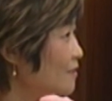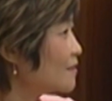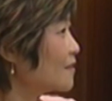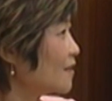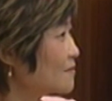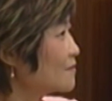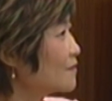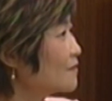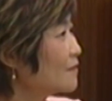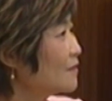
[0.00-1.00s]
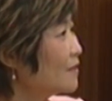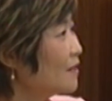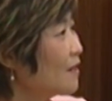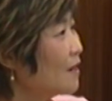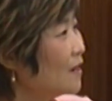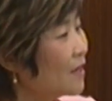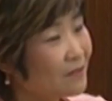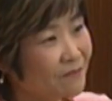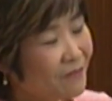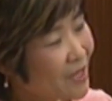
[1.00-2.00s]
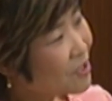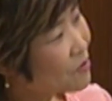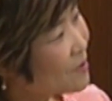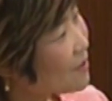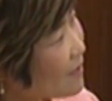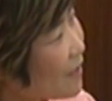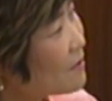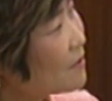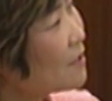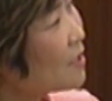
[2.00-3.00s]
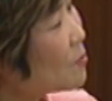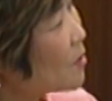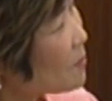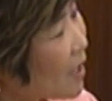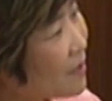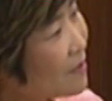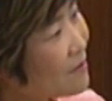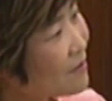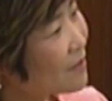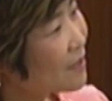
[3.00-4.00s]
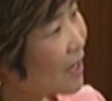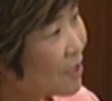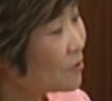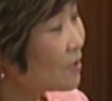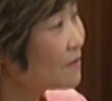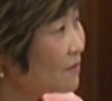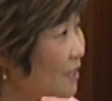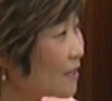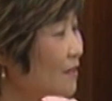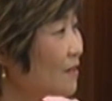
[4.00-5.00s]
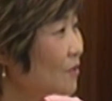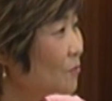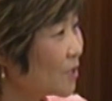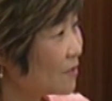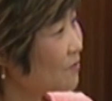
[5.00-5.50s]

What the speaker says: the sector. And faced with a tightening labor market, I do not think we have a